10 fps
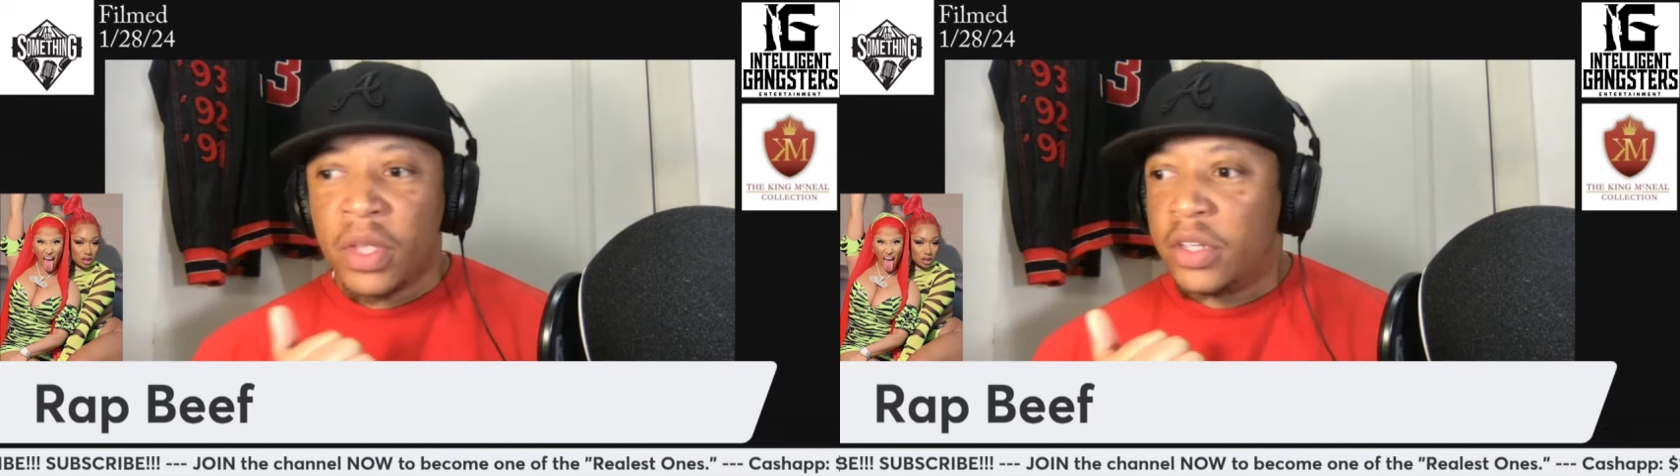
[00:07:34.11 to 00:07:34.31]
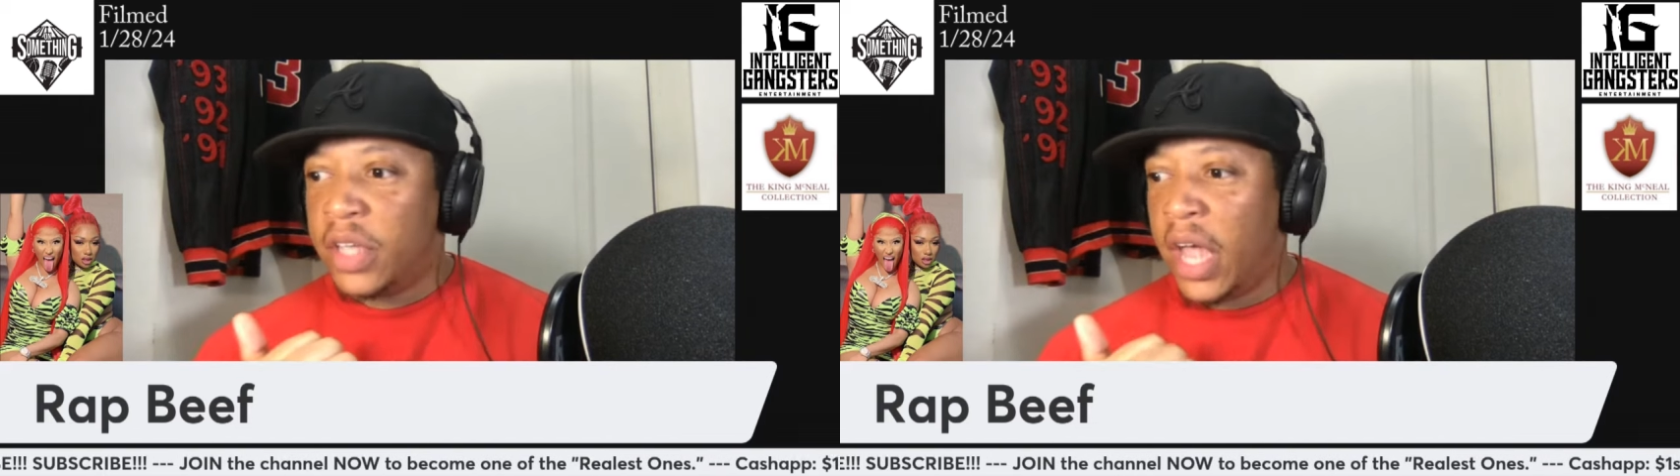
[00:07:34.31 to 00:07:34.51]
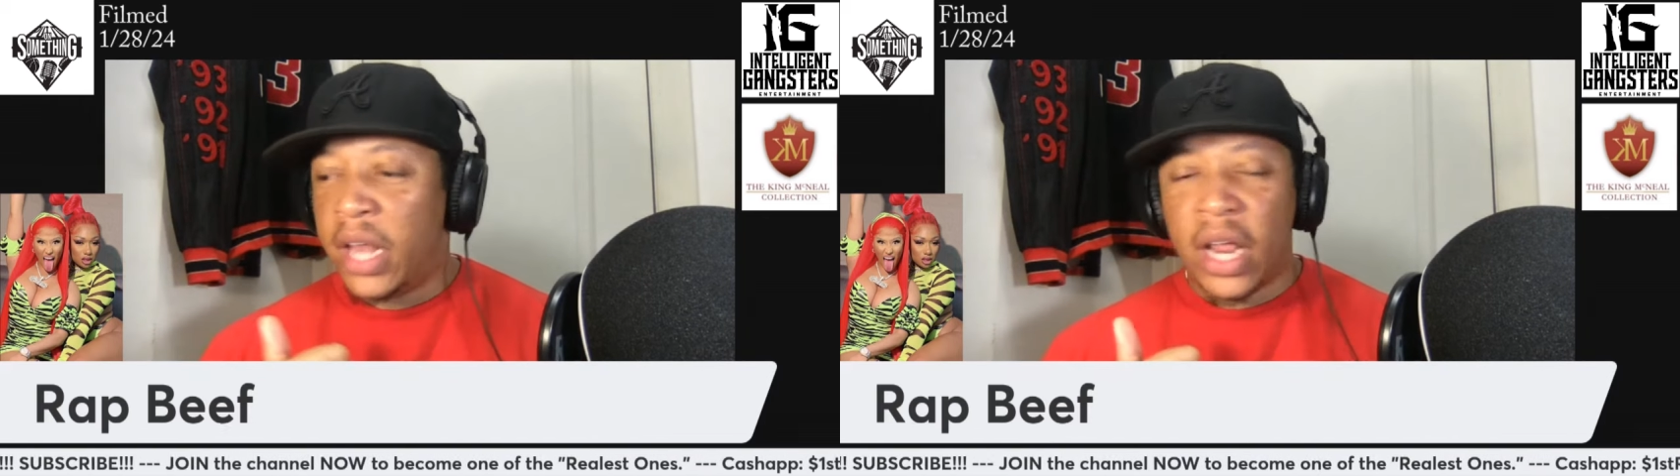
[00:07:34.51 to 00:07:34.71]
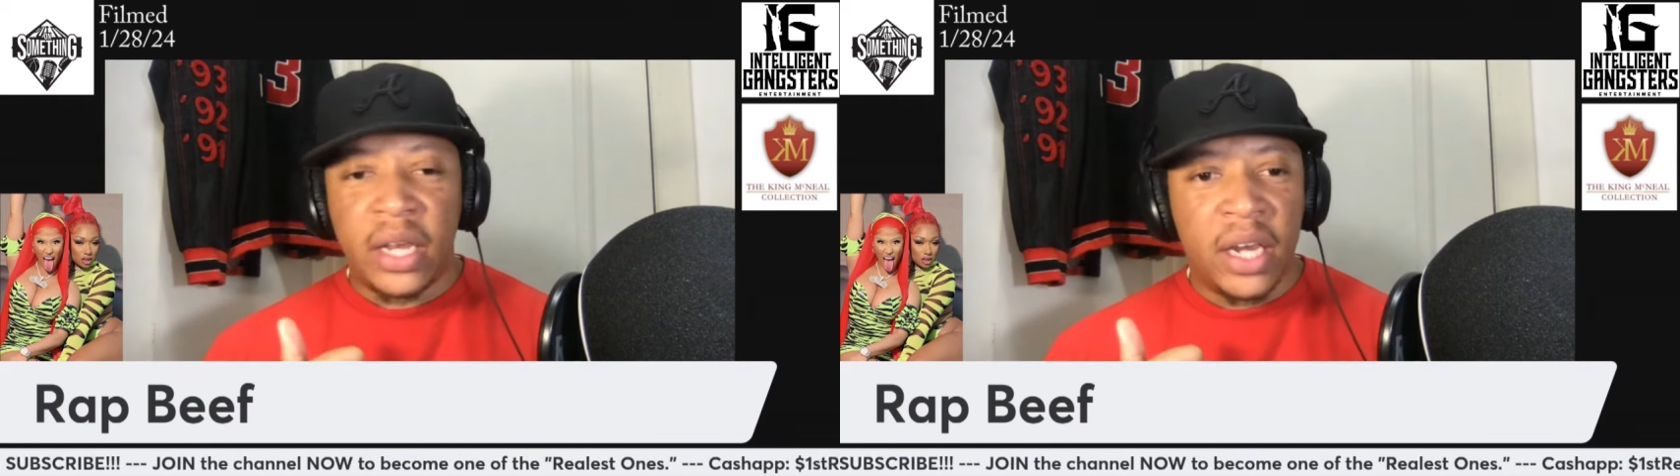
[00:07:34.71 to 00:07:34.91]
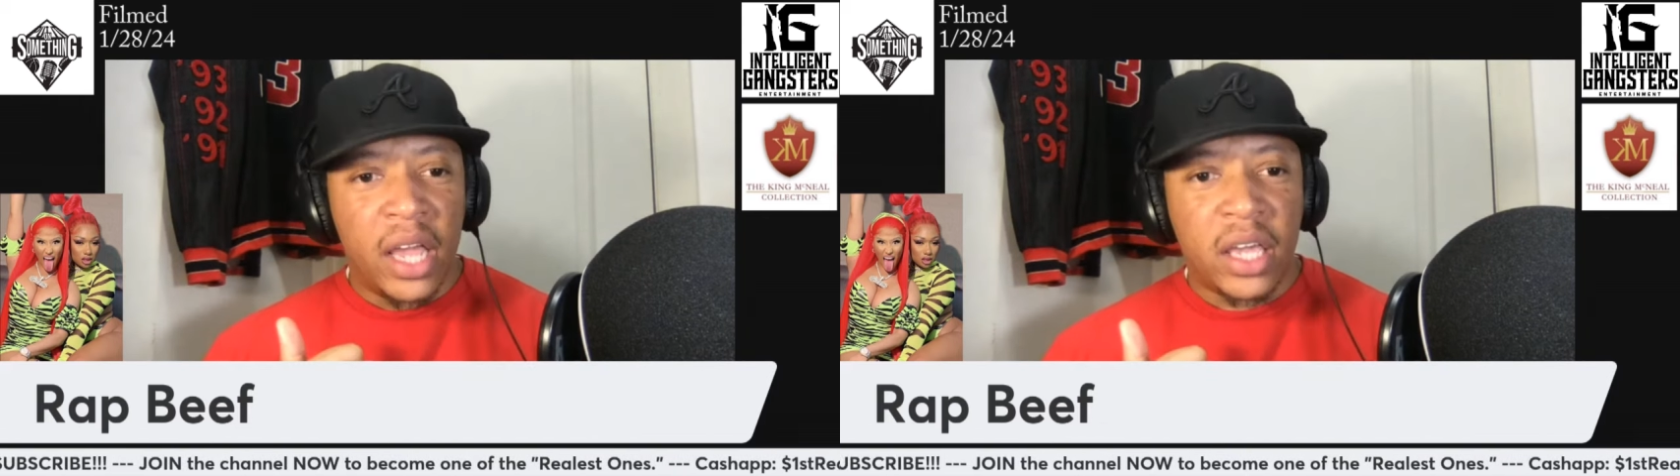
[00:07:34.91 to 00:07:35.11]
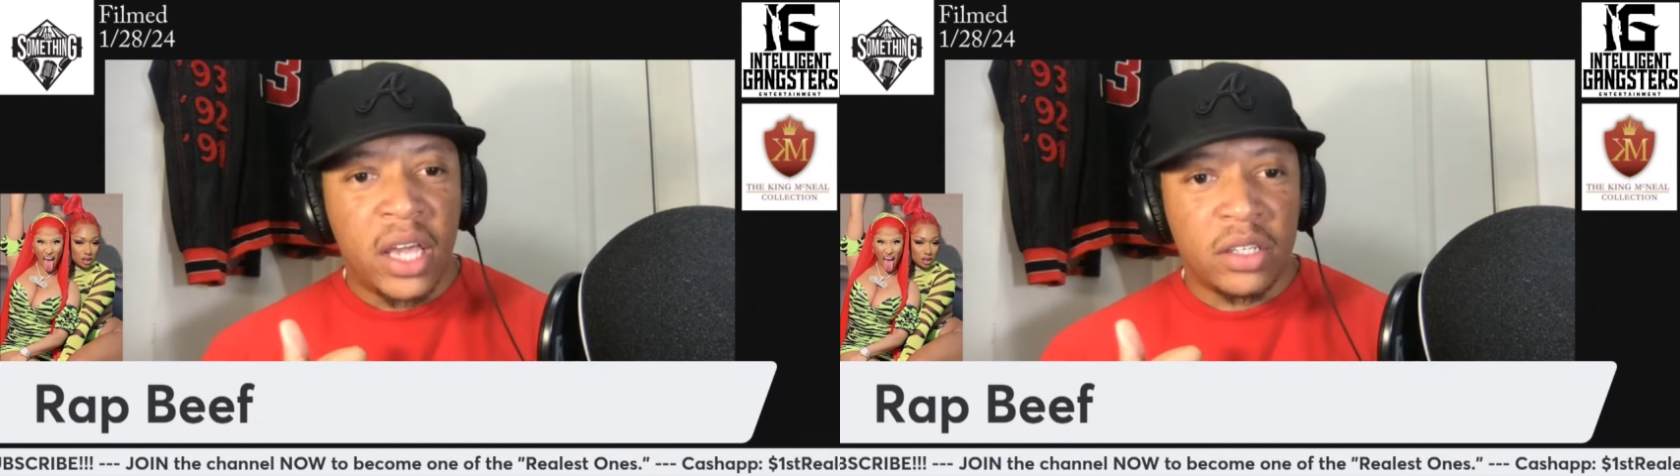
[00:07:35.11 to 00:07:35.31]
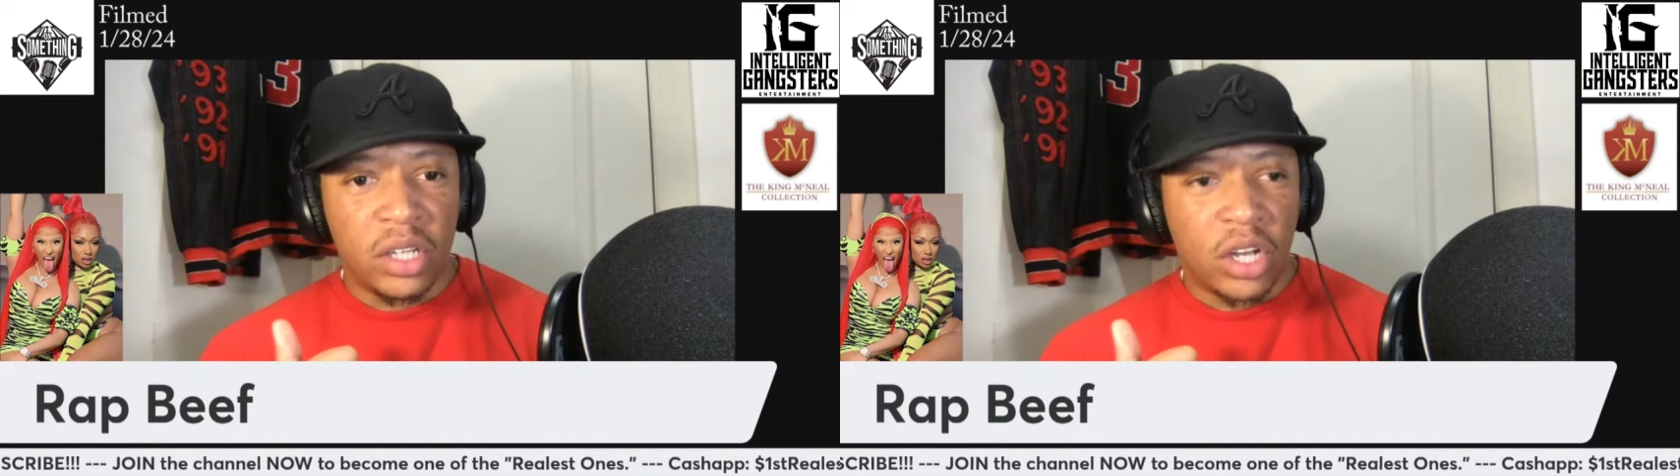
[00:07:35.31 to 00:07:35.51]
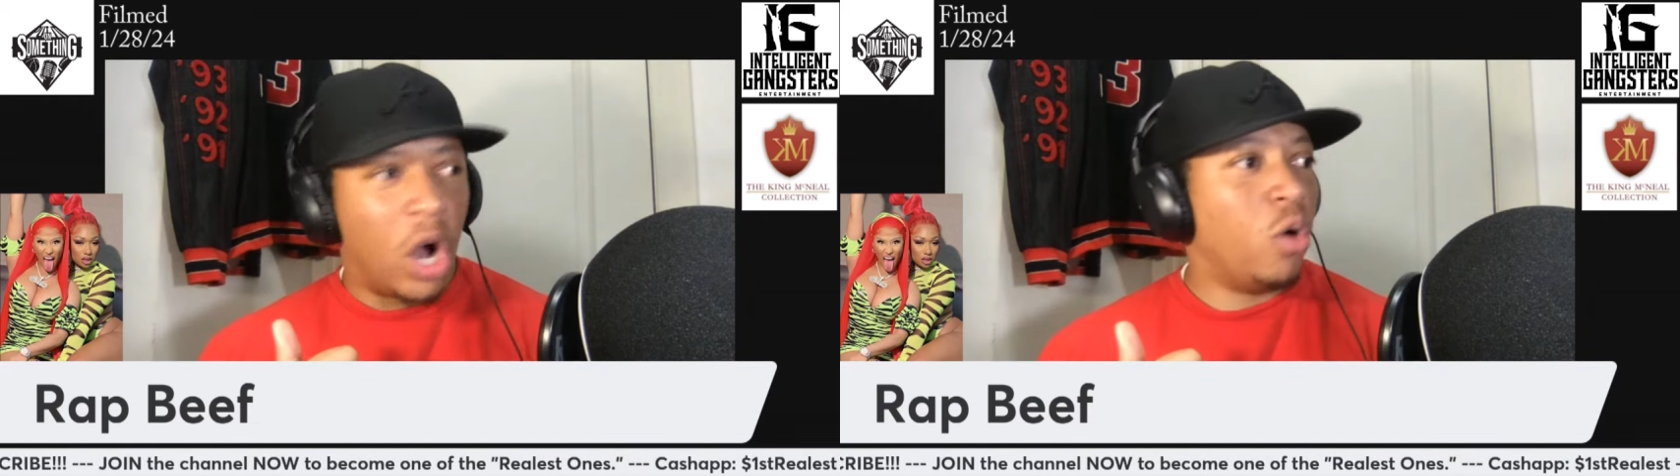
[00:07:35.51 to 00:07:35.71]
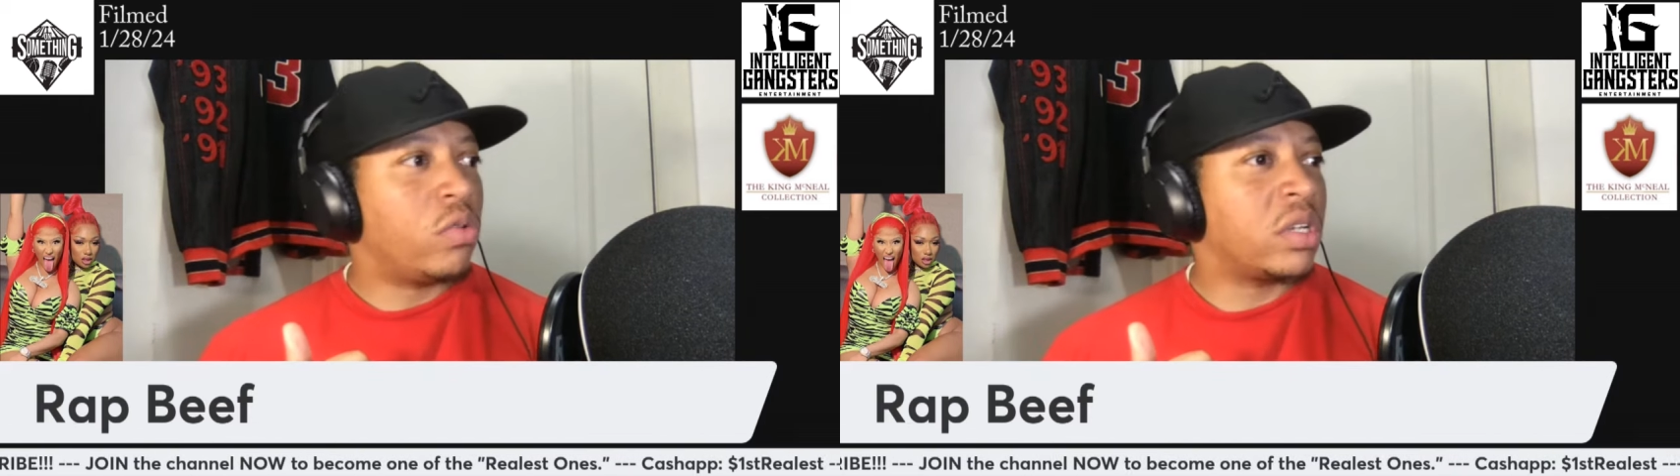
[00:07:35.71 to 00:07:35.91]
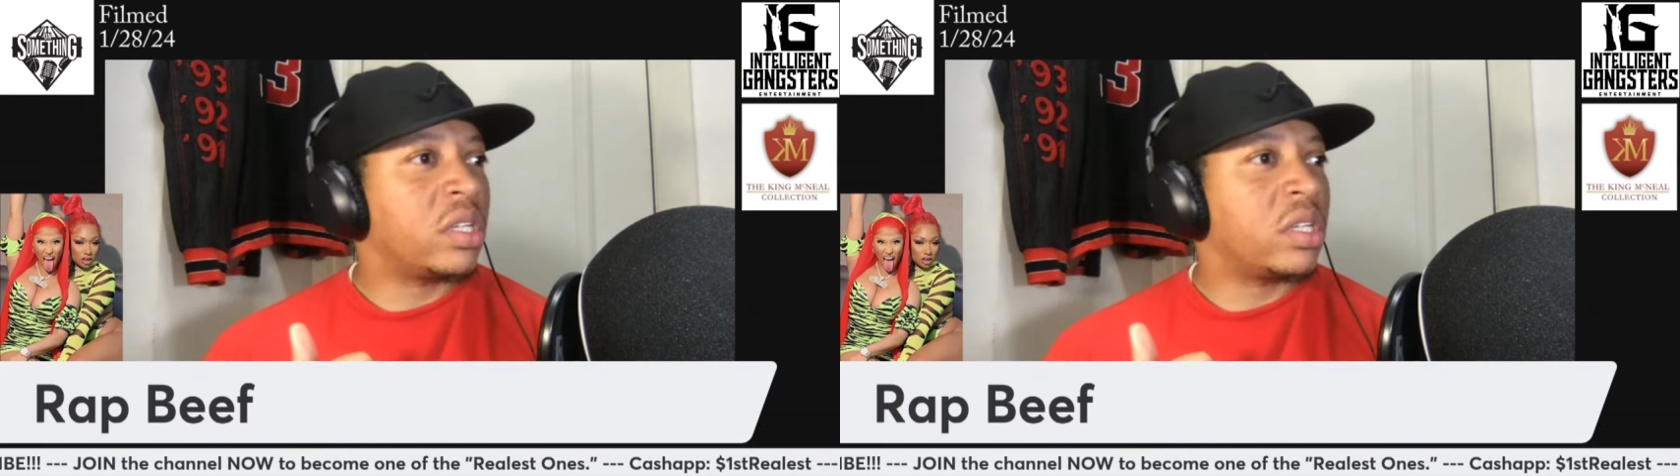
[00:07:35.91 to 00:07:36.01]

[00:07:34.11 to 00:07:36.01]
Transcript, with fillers: saying that Nick is a coke